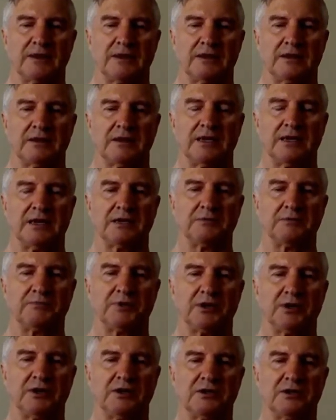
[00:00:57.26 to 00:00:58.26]
Now the
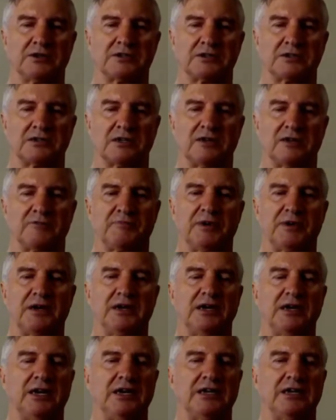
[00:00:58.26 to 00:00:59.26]
birds have been
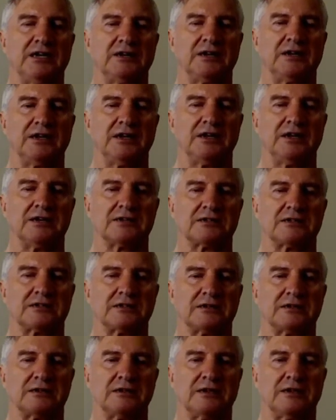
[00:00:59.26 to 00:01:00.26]
eating these
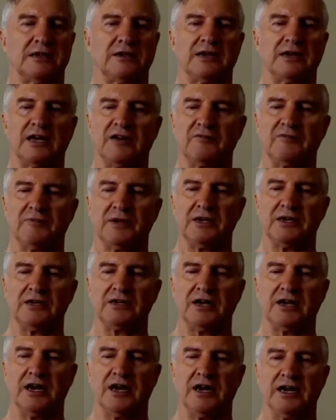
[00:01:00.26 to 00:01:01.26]
and they have been
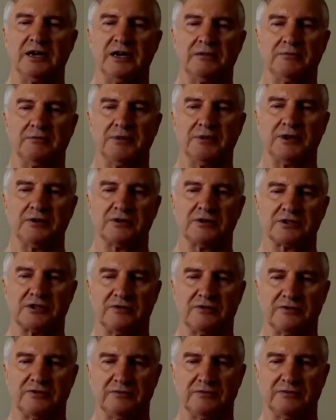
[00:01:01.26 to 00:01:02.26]
dying because of them.